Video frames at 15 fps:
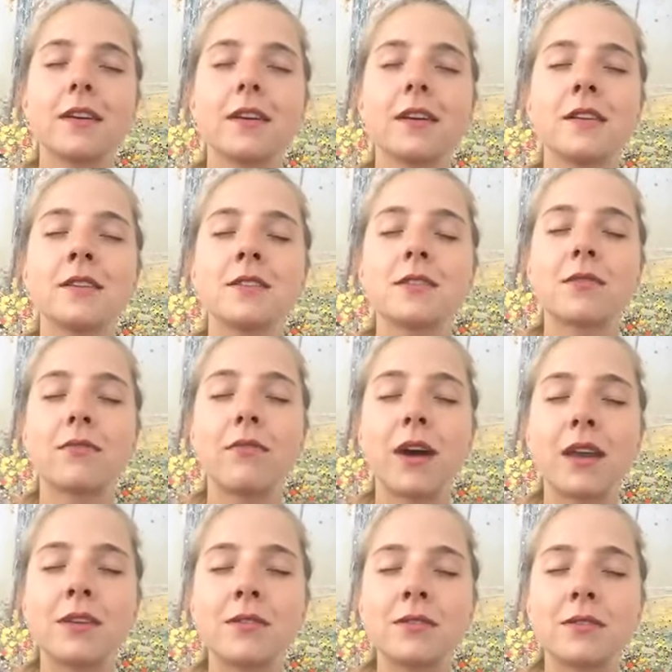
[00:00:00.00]
and
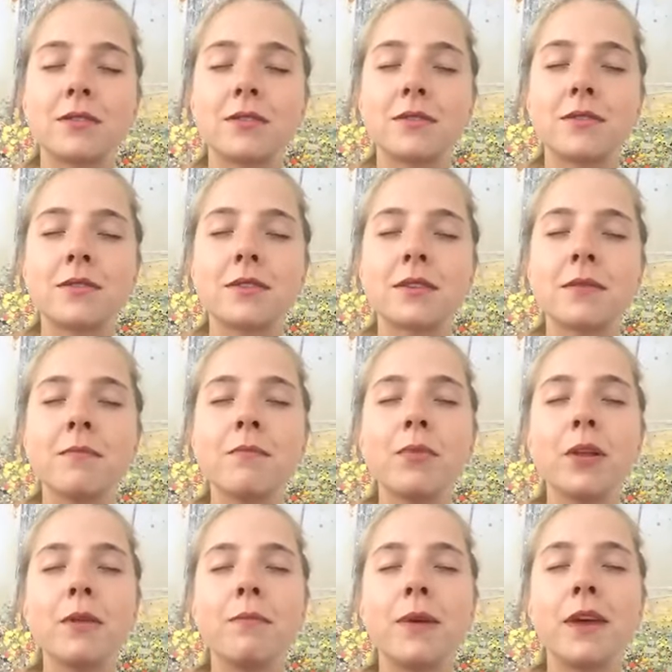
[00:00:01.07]
surrender to
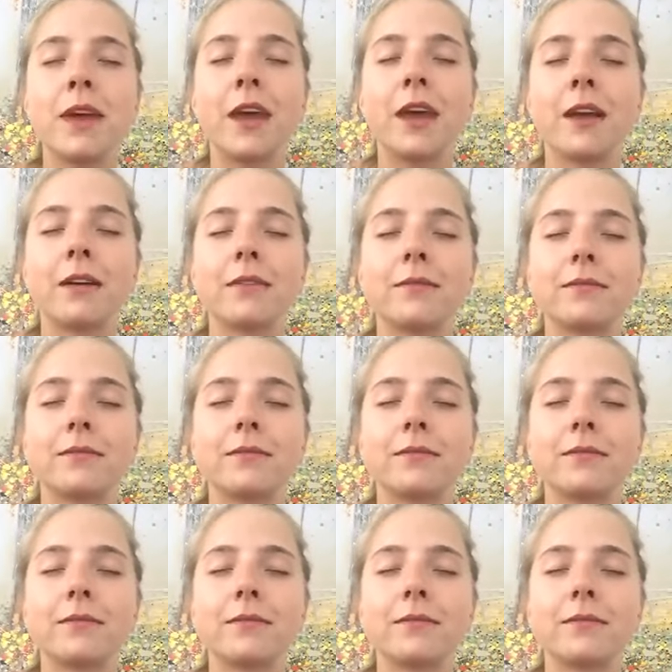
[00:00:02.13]
simply being.